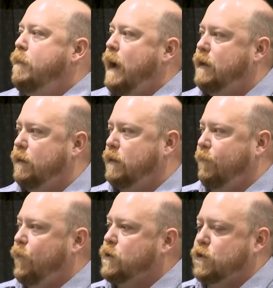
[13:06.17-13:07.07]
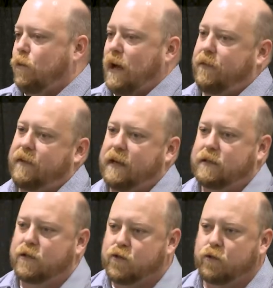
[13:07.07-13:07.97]
And the first one, I think,
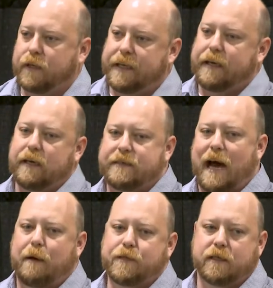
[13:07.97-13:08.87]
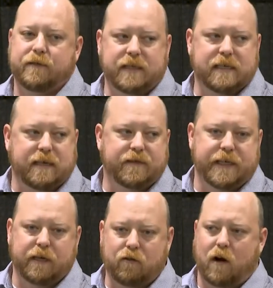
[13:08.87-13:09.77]
to truly get adoption of
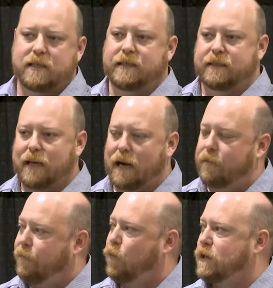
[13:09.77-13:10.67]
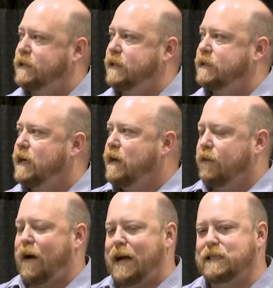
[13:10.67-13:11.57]
CSfC across the entire force is
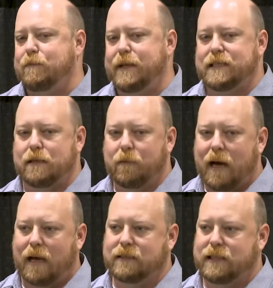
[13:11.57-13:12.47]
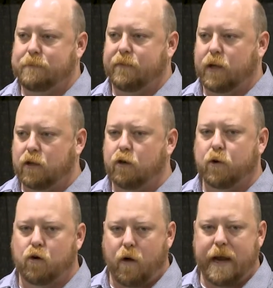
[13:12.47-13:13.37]
there has to be some concept of a
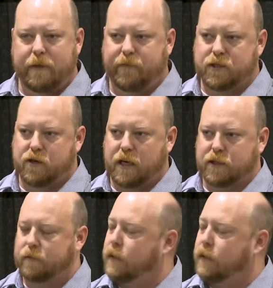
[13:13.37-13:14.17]
global gray infrastructure.